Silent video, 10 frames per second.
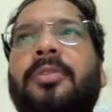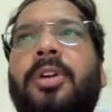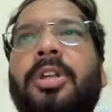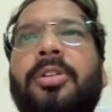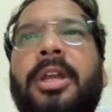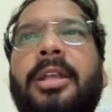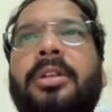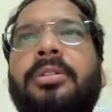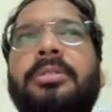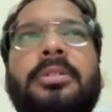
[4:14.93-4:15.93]
what you can
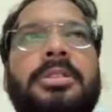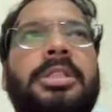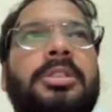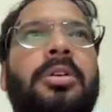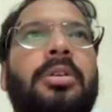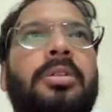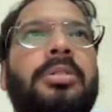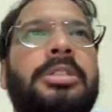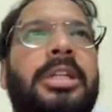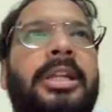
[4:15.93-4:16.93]
do, just go to
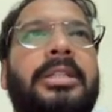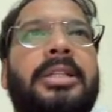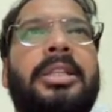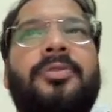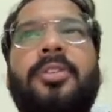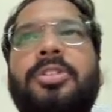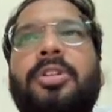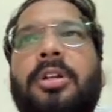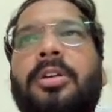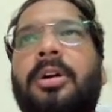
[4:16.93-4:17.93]

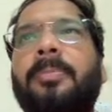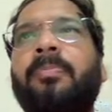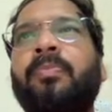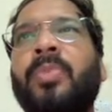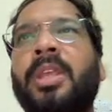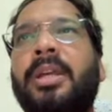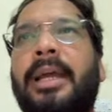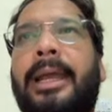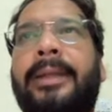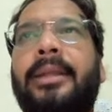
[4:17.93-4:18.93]
studysalesforce.com,
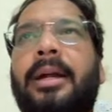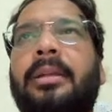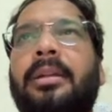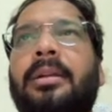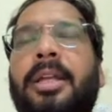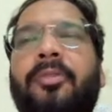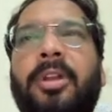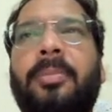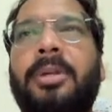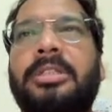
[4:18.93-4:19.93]
and under
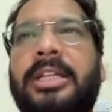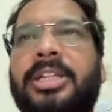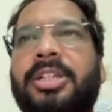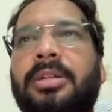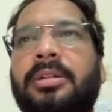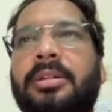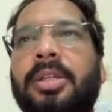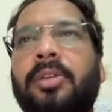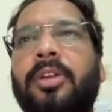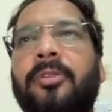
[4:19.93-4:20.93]
developer section
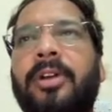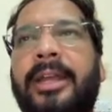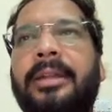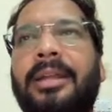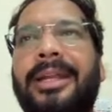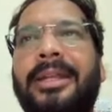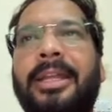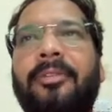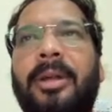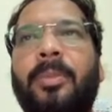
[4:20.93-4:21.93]
you will find
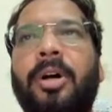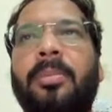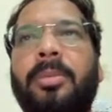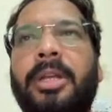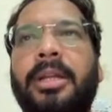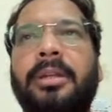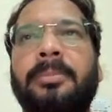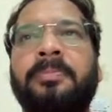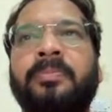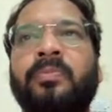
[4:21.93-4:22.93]
Lightning Web component.
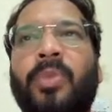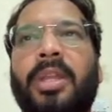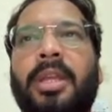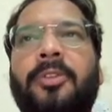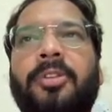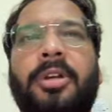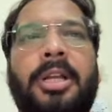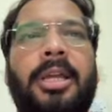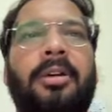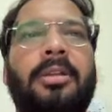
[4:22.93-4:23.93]
If you
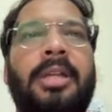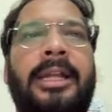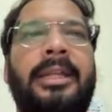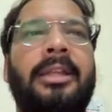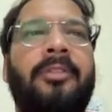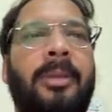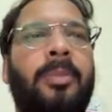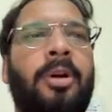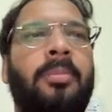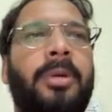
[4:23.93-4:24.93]
click on Lightning Web
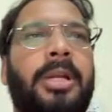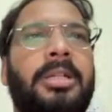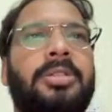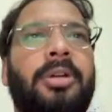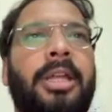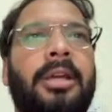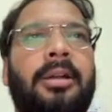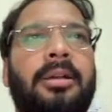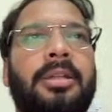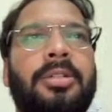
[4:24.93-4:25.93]
component, so
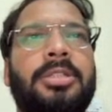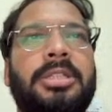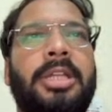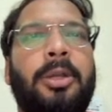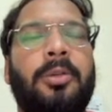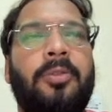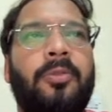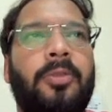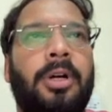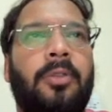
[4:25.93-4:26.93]
here you just need to
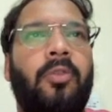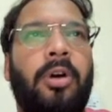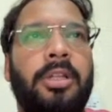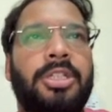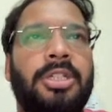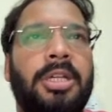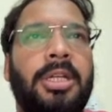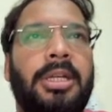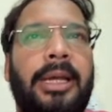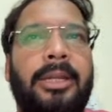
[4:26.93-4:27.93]
watch
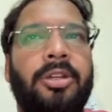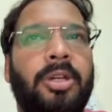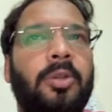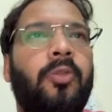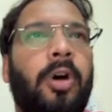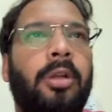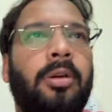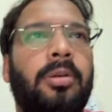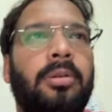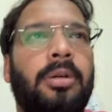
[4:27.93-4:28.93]
and you need to
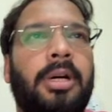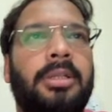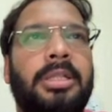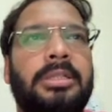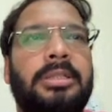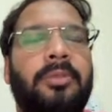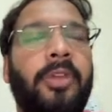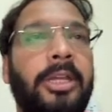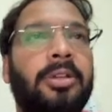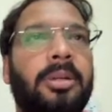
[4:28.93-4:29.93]
follow this
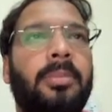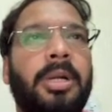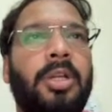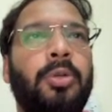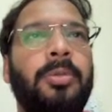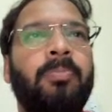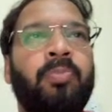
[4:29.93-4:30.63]
video number 2,